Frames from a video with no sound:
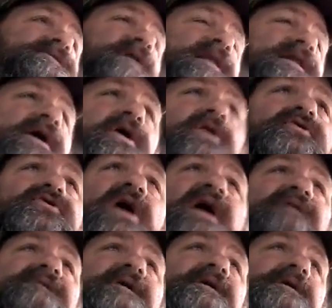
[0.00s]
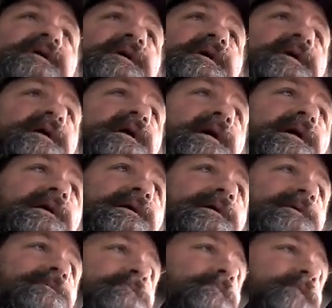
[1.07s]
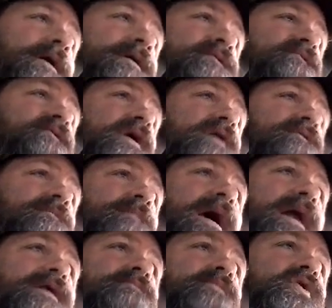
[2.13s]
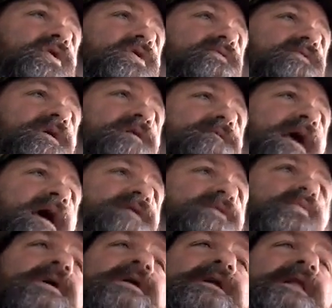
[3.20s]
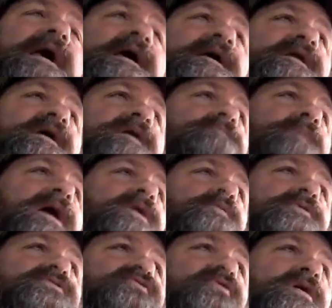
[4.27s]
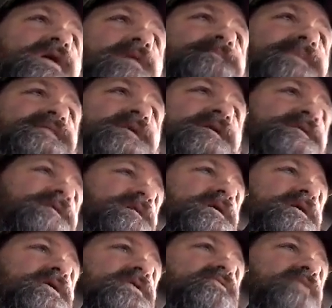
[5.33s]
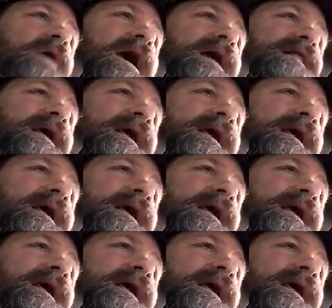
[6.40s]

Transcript: Sitting here in traffic, uh, waiting for everybody to move down to one lane. Everybody wants to run up in the right